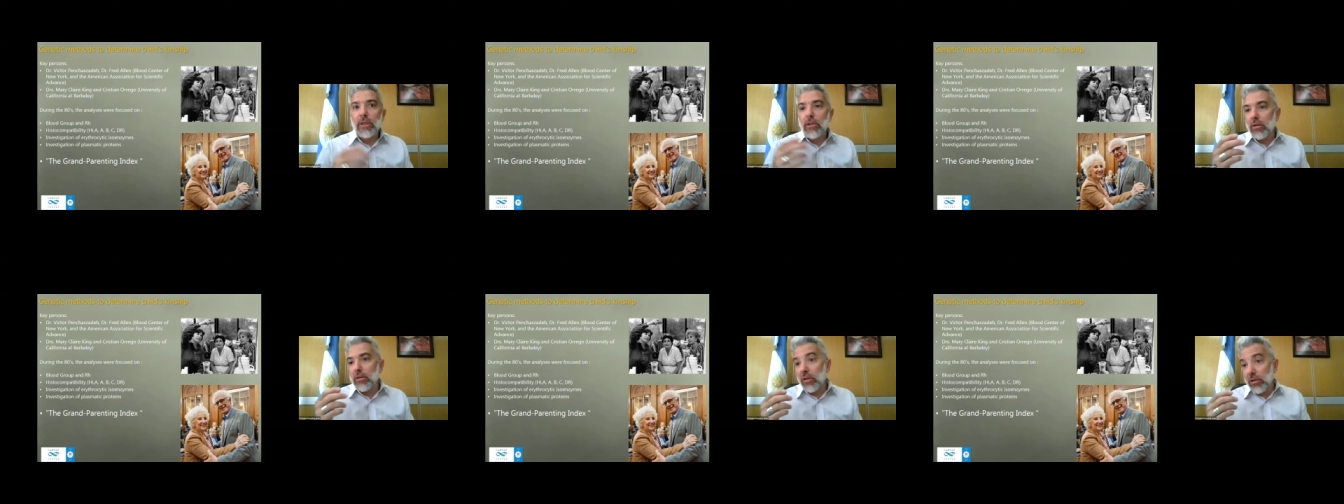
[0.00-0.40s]

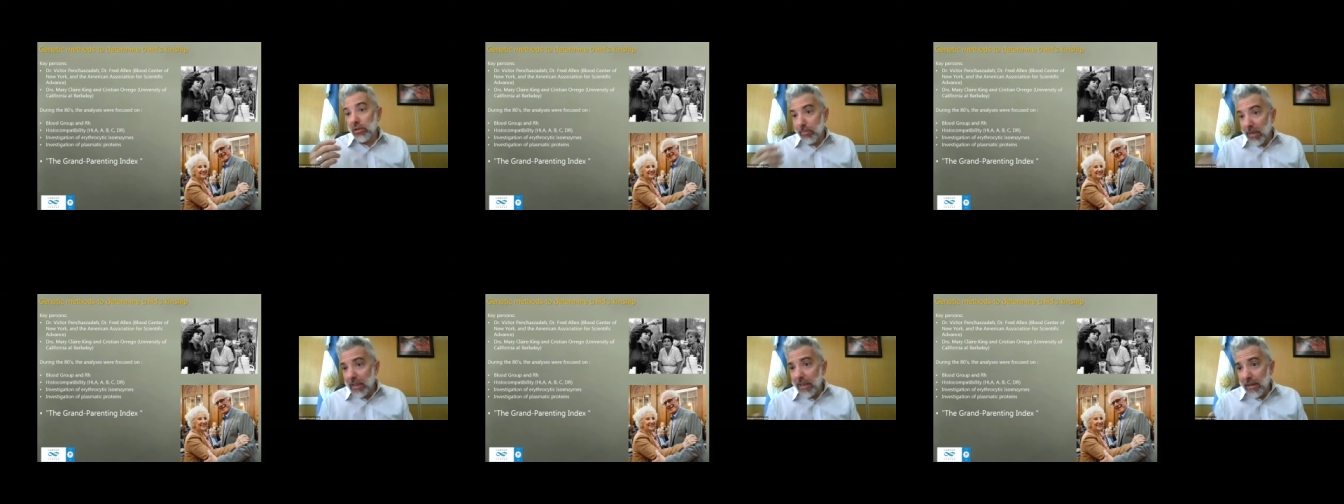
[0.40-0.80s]
with
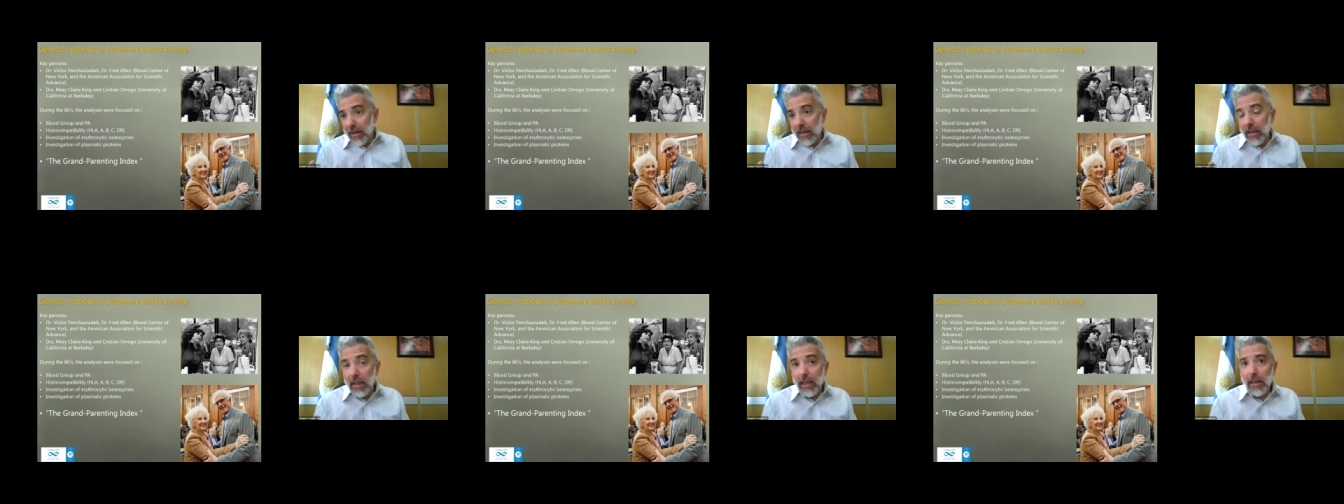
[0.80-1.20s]
Doctors Mary
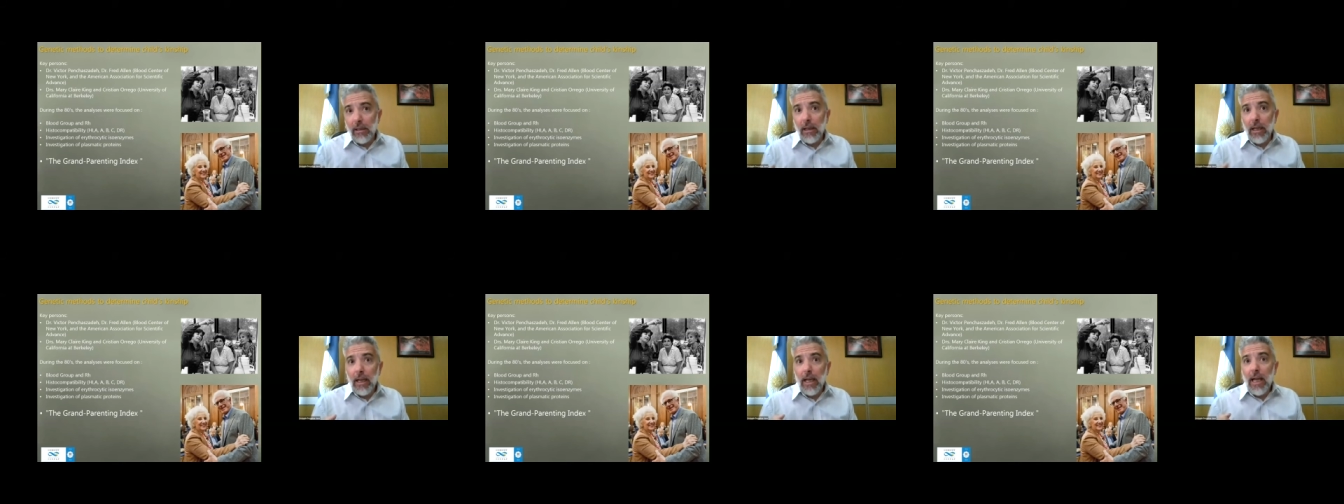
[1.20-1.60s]
Claire
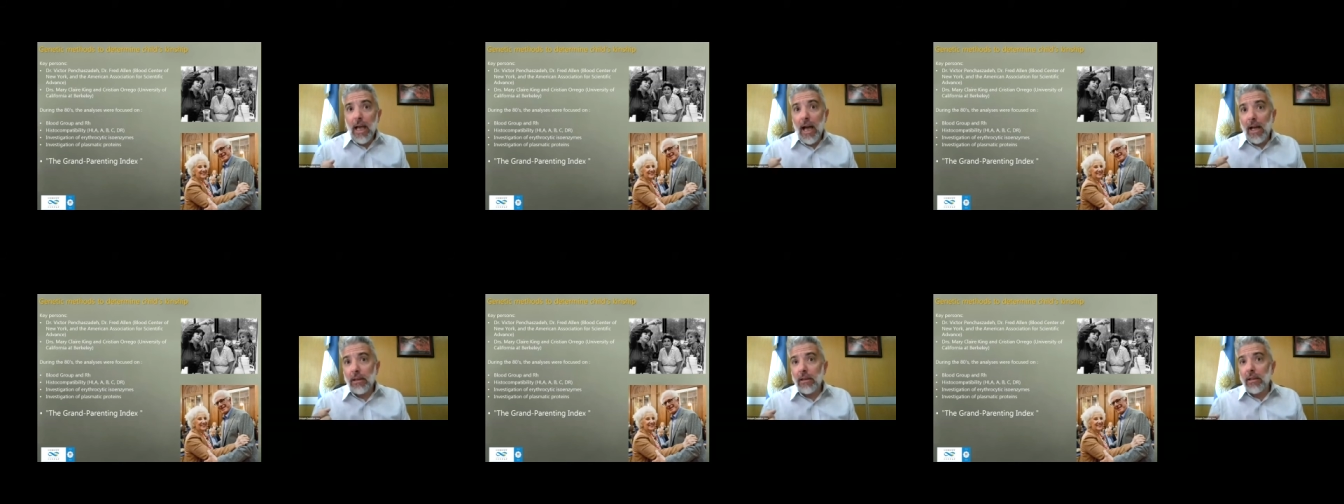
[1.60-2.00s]
King
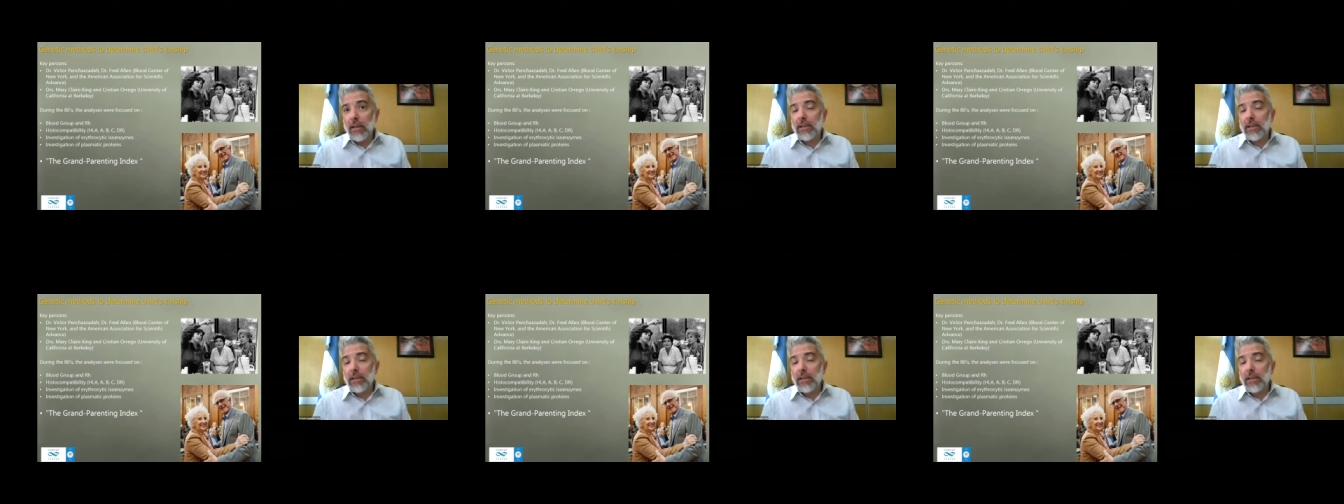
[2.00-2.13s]
and